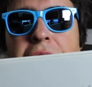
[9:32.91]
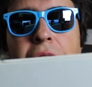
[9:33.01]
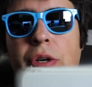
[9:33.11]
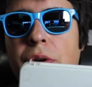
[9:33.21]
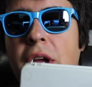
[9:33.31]

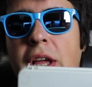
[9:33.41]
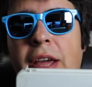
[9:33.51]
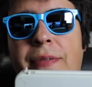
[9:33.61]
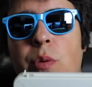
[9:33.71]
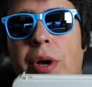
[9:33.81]
So
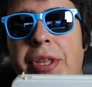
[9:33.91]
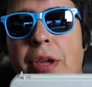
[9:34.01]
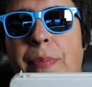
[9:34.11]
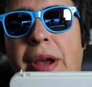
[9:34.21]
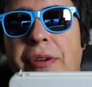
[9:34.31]
if you want
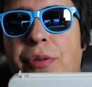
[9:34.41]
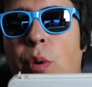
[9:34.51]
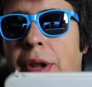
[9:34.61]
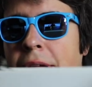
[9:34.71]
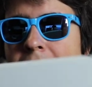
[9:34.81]
the Apera
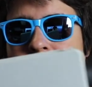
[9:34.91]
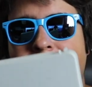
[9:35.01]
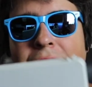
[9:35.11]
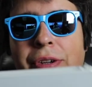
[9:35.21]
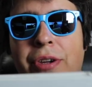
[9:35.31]
20,
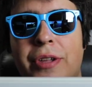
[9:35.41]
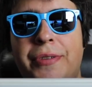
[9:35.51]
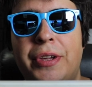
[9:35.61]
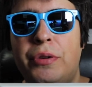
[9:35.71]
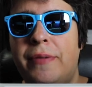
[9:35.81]
that's still good
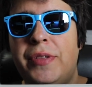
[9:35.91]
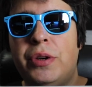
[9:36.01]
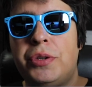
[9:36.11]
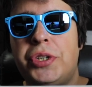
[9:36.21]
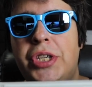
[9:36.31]
too, even
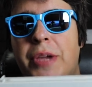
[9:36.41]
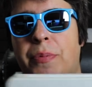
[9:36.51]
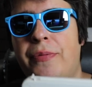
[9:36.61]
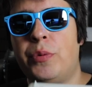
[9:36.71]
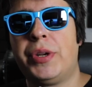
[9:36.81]
though it's
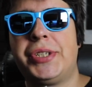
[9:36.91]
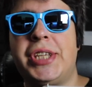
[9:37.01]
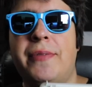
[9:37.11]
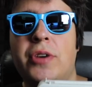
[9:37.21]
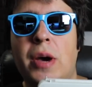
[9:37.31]
cheaper if you want to
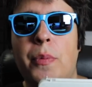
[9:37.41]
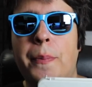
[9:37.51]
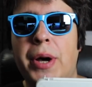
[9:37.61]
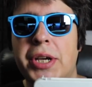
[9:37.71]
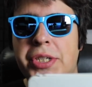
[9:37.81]
save a couple
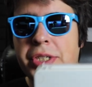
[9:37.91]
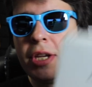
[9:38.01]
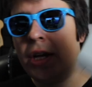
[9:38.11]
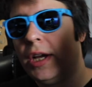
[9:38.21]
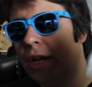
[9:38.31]
bucks
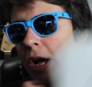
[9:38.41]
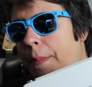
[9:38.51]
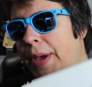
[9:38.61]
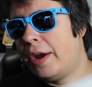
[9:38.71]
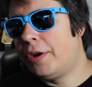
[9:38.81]

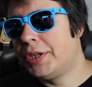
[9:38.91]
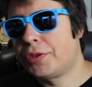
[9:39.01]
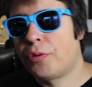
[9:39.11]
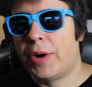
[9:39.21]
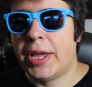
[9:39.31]
pair
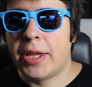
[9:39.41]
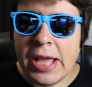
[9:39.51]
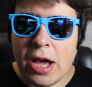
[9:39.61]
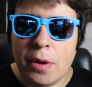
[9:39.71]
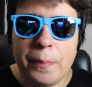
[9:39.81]
is great.
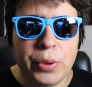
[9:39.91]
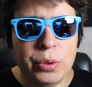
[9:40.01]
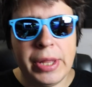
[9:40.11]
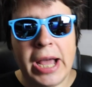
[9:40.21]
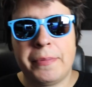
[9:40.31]
Now,
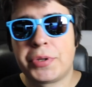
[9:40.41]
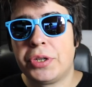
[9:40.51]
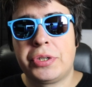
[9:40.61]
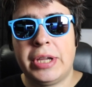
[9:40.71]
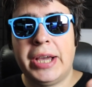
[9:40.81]
Blue Labs,
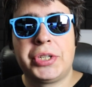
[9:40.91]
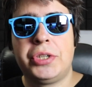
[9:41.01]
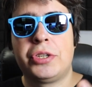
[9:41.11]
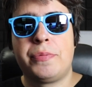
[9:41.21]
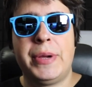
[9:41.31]
because I
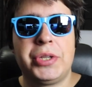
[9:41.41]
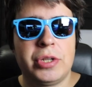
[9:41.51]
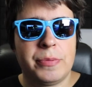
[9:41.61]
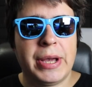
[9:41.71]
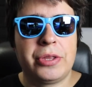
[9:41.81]
actually just
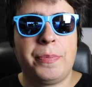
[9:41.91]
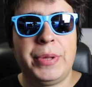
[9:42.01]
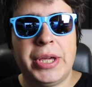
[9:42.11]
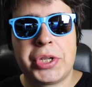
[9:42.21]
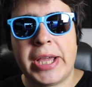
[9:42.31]
mentioned about the
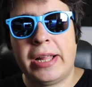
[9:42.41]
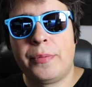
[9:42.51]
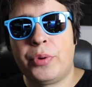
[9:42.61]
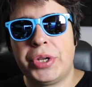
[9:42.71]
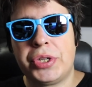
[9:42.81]
pH
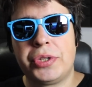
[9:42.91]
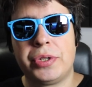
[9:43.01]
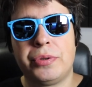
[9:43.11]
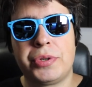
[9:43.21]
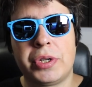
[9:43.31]
calibration
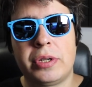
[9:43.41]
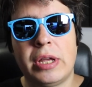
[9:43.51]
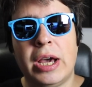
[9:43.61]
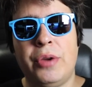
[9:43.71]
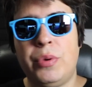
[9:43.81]
solution.
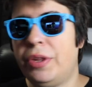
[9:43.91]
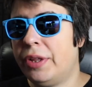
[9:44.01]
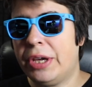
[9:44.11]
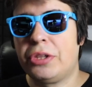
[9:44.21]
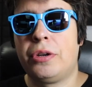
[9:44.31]
I really
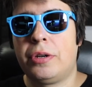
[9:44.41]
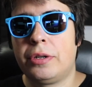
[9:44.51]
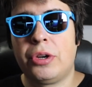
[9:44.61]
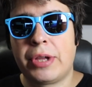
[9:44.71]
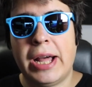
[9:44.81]
like their,
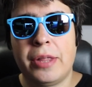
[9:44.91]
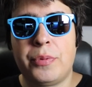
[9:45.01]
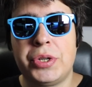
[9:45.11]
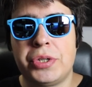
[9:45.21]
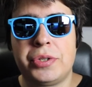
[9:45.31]
their
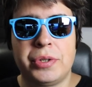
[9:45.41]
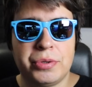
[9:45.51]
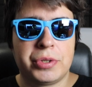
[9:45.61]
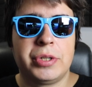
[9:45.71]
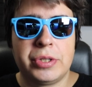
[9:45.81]
calibration
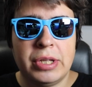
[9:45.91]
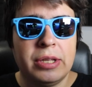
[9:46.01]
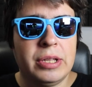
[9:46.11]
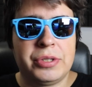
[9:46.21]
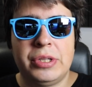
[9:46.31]
solution.
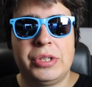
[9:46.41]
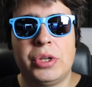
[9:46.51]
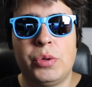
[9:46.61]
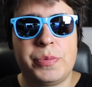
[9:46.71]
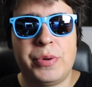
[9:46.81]
It, it, it's
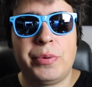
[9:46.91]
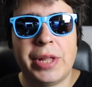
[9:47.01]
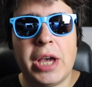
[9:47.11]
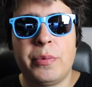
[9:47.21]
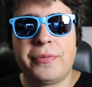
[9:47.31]
always been
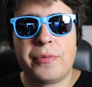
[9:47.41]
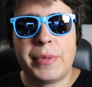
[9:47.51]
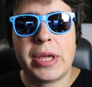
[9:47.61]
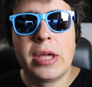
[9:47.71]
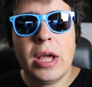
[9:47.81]
reliable for
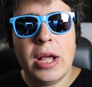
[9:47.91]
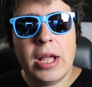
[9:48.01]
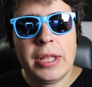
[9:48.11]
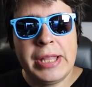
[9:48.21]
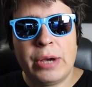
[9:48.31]
me.
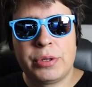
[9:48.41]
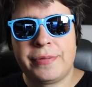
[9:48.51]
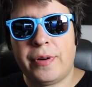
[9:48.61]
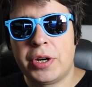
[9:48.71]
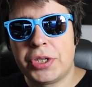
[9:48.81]
Now,
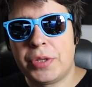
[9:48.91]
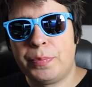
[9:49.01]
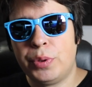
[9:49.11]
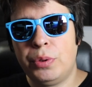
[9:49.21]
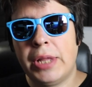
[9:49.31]
as far as the
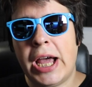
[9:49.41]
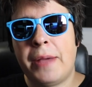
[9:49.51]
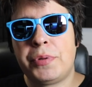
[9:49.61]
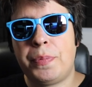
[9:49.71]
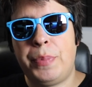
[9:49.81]
Blue
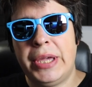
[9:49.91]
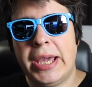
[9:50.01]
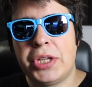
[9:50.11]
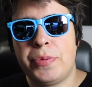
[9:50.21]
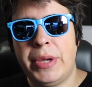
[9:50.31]
Labs
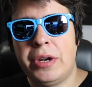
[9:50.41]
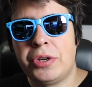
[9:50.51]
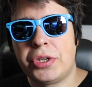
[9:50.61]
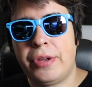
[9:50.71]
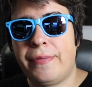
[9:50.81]
pH
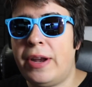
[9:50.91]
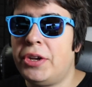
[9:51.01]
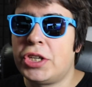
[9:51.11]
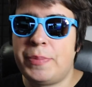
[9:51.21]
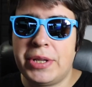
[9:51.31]
meters, they're
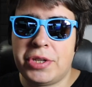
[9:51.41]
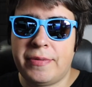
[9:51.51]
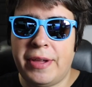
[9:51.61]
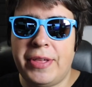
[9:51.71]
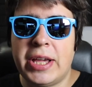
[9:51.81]
very
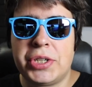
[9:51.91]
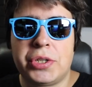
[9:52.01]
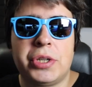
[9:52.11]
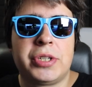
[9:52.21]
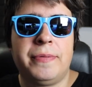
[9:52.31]
expensive. I think I
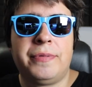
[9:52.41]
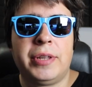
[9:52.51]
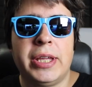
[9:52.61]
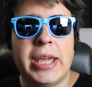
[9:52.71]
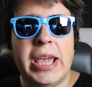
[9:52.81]
saw some for
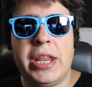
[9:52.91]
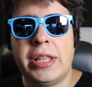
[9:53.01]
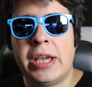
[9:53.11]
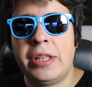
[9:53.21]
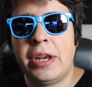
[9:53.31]
like 80,
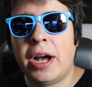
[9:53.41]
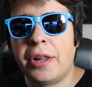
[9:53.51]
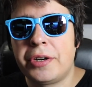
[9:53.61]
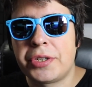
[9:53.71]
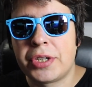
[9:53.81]
90
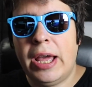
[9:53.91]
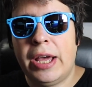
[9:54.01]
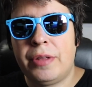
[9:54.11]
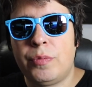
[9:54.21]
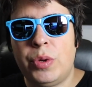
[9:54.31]
dollars.
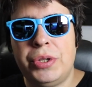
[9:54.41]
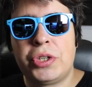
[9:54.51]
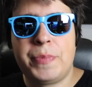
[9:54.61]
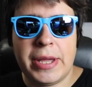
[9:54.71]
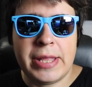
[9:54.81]
And when you
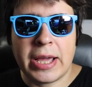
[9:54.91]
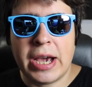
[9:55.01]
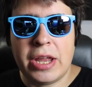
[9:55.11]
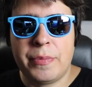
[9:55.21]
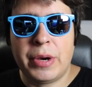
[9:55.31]
spend that
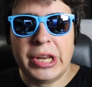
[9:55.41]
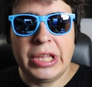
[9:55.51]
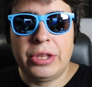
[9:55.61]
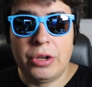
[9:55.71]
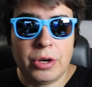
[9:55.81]
kind of
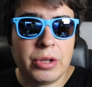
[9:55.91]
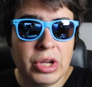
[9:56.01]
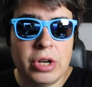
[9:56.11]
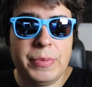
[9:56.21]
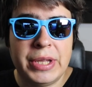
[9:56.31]
money, you're
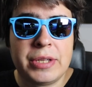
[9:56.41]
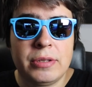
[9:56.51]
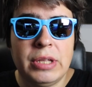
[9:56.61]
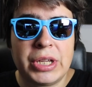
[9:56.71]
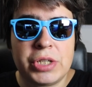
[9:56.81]
going to be
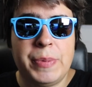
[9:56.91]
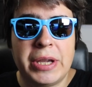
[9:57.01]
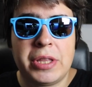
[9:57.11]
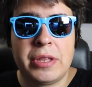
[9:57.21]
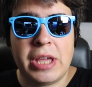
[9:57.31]

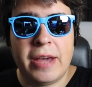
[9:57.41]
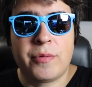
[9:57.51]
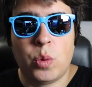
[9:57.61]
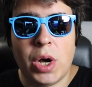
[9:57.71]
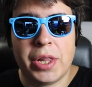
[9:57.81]
expecting to
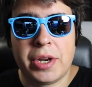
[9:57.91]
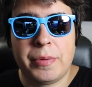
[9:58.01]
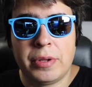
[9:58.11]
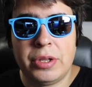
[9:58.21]
have quality.